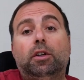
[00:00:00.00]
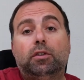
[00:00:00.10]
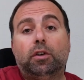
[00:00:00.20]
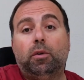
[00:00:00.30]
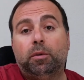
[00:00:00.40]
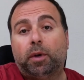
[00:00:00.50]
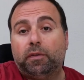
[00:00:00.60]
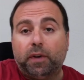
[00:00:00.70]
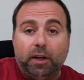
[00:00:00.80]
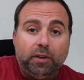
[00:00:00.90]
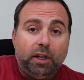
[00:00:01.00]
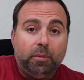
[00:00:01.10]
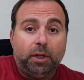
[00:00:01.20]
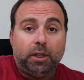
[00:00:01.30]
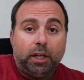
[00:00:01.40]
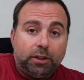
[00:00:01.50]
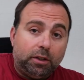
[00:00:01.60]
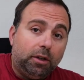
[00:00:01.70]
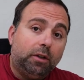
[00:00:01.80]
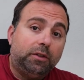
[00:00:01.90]
So when my 5 gigabit
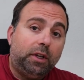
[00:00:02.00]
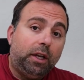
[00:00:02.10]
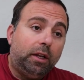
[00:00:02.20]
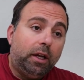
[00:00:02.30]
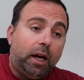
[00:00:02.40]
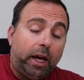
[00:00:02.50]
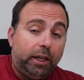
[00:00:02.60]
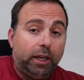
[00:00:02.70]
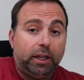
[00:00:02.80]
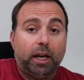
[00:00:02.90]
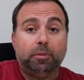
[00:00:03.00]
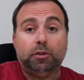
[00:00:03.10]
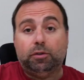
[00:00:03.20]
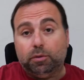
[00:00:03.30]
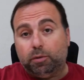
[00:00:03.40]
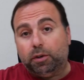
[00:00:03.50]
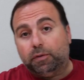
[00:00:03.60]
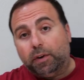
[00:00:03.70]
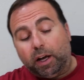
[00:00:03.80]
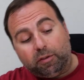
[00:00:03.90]
connection goes in, I get capped at
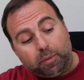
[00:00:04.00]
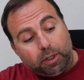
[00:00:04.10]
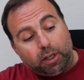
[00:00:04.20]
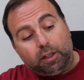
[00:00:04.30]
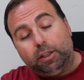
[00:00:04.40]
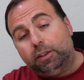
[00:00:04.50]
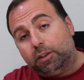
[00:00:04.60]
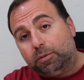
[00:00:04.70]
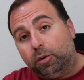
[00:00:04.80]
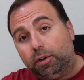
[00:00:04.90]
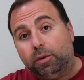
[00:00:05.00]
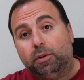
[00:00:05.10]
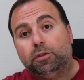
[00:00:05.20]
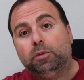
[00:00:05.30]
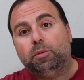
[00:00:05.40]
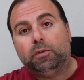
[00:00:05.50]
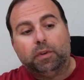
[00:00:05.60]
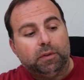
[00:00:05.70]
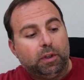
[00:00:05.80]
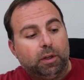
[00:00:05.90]
2.5. But luckily, there's more than one 2.5
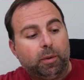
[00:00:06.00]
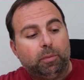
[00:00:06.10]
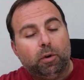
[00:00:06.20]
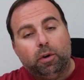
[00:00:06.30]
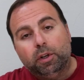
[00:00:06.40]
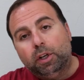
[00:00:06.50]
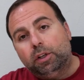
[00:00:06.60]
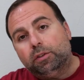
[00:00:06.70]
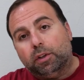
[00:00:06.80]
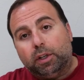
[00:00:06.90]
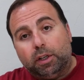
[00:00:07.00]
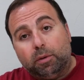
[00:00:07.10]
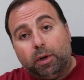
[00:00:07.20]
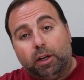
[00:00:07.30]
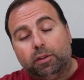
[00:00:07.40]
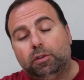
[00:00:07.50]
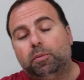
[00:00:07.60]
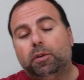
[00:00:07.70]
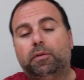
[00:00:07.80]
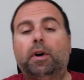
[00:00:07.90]
gigabit port, so I could come out at
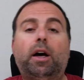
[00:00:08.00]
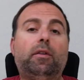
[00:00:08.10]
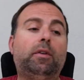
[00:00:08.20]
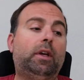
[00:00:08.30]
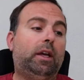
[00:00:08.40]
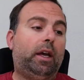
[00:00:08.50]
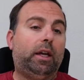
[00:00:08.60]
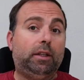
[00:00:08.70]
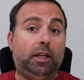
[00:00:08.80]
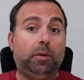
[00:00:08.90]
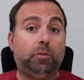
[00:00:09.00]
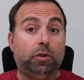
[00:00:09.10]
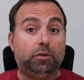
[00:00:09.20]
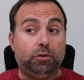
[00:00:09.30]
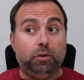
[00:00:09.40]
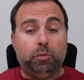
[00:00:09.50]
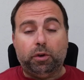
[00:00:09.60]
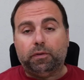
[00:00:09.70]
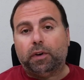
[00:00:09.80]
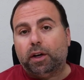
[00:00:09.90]
2.5 and keep those
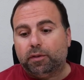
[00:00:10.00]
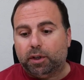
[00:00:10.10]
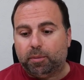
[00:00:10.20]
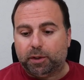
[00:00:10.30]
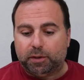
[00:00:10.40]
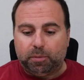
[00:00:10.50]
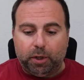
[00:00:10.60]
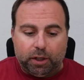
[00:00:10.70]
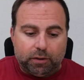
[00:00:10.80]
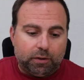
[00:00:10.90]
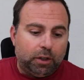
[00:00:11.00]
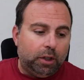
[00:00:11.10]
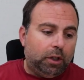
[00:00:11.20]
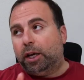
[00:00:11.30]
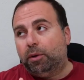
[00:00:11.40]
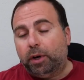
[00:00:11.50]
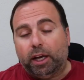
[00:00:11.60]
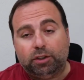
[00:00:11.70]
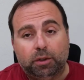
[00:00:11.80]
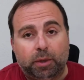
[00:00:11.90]
2.5 gigabit speeds. By the way,
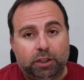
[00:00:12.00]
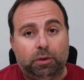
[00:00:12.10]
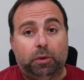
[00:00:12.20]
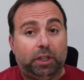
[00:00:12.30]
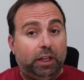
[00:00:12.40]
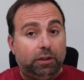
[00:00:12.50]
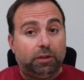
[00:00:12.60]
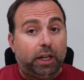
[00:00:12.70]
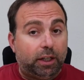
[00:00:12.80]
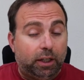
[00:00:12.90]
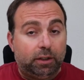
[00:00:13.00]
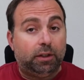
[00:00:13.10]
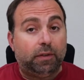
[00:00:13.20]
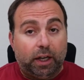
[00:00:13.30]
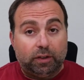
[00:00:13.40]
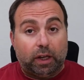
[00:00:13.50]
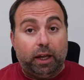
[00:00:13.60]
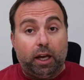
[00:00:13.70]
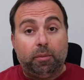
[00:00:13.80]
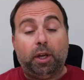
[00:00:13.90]
I should mention with the Ethernet connected device, I
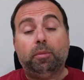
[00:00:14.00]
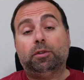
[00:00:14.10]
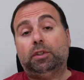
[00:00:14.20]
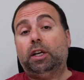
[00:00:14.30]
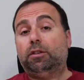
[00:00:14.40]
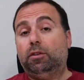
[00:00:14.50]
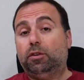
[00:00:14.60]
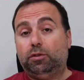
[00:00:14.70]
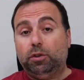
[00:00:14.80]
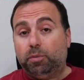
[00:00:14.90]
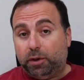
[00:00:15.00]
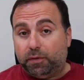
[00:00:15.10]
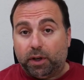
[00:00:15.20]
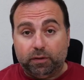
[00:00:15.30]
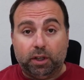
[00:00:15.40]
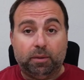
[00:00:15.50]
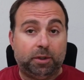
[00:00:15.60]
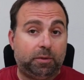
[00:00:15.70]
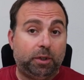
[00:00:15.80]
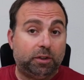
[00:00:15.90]
am able to get to those 2.5
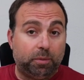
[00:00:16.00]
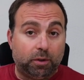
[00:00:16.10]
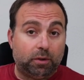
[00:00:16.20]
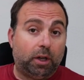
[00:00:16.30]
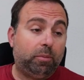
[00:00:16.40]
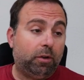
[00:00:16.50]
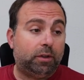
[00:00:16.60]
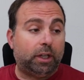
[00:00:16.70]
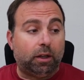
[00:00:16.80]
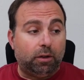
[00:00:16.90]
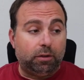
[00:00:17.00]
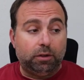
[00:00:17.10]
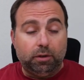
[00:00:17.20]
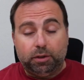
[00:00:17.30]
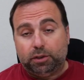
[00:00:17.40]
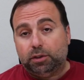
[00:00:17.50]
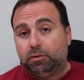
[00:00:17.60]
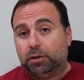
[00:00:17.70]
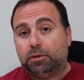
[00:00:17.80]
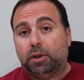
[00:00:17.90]
gigabit speeds, both upload and download, no
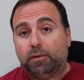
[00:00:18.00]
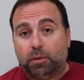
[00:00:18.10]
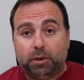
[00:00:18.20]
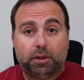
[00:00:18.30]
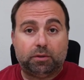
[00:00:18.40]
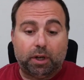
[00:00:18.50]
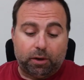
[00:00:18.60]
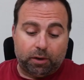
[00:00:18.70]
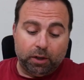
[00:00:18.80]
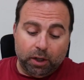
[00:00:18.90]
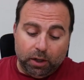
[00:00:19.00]
issues whatsoever with this router.